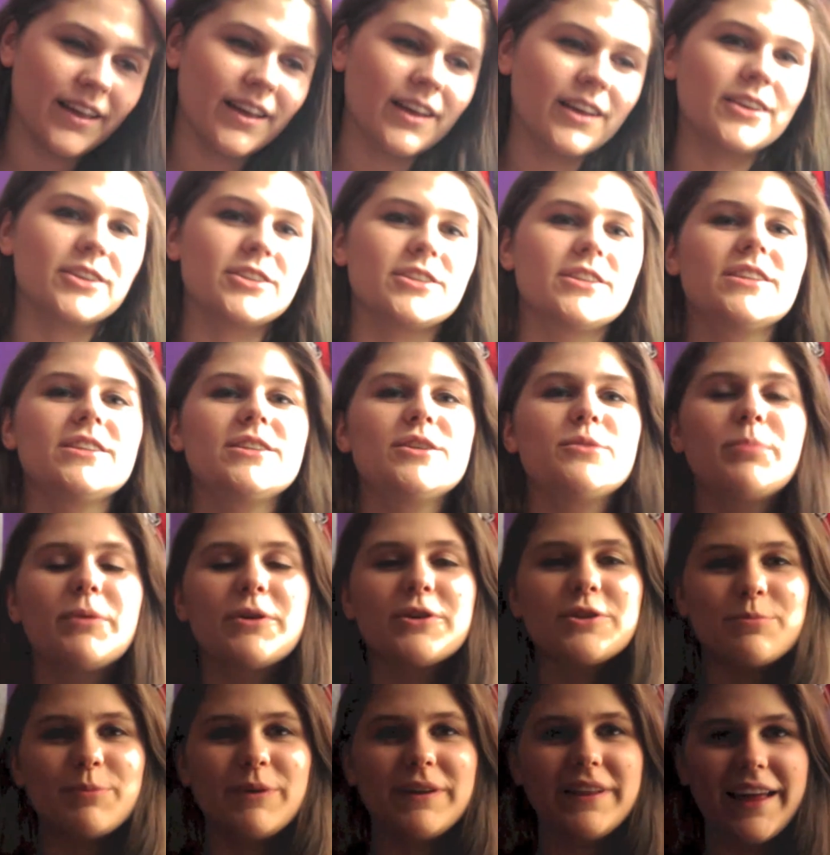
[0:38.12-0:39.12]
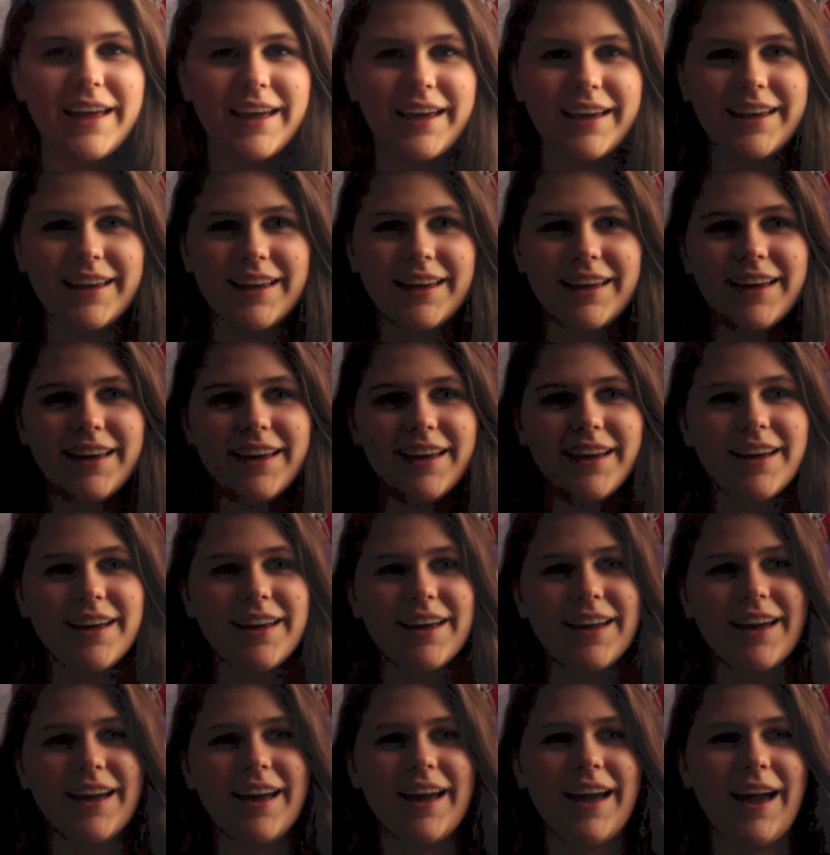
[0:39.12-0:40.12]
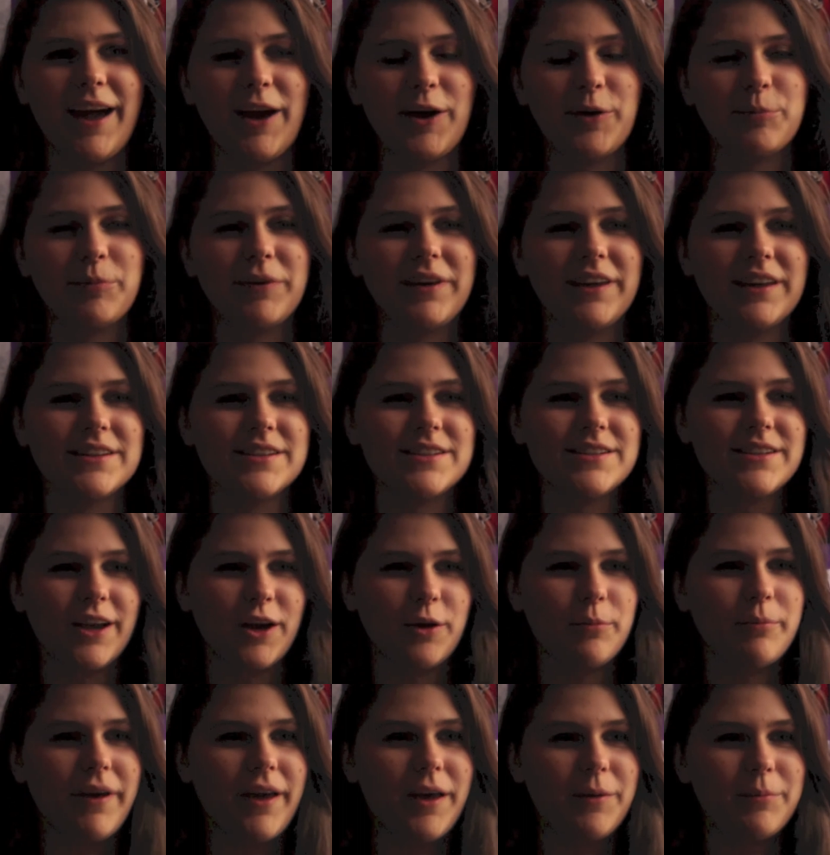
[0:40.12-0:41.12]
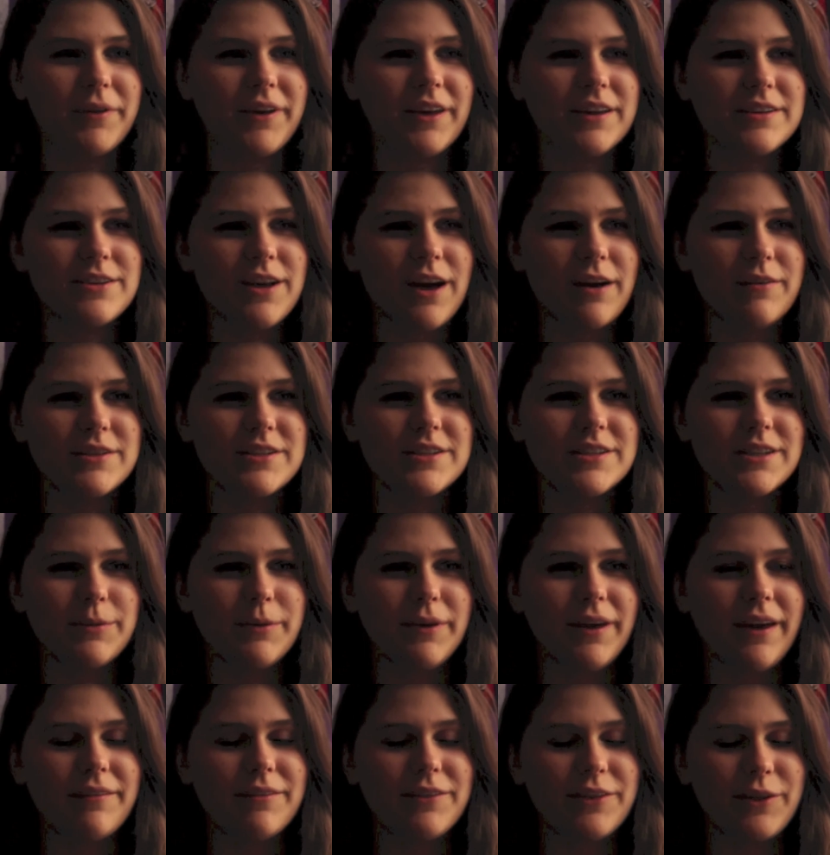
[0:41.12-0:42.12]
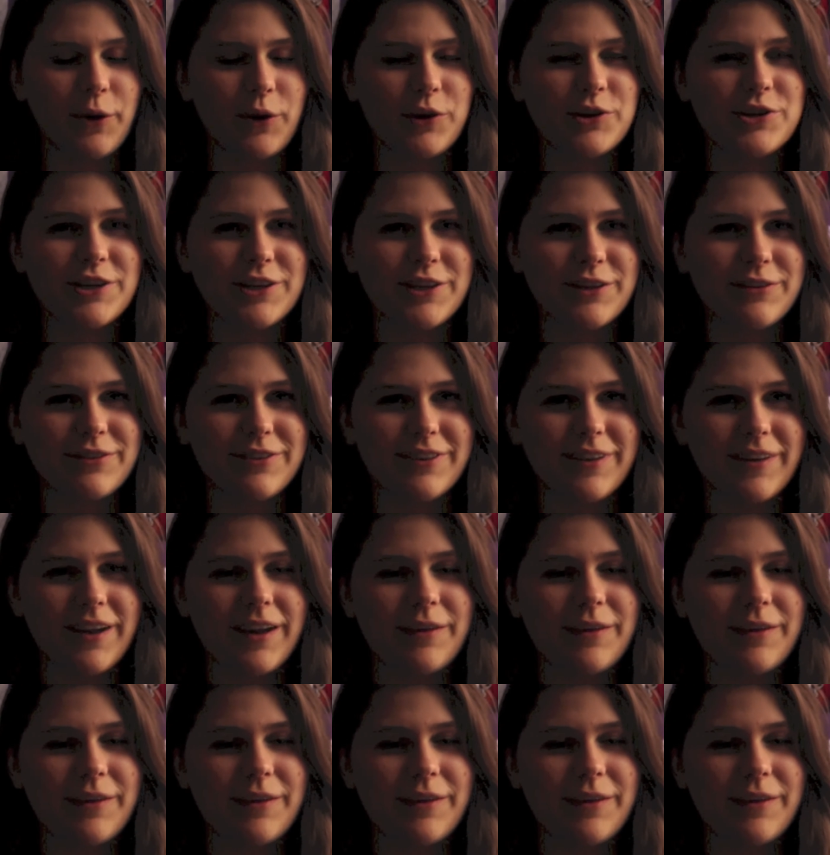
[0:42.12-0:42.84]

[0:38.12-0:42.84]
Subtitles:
So this is supposed to be like how me and Ciarra met, because obviously we haven't known each other for,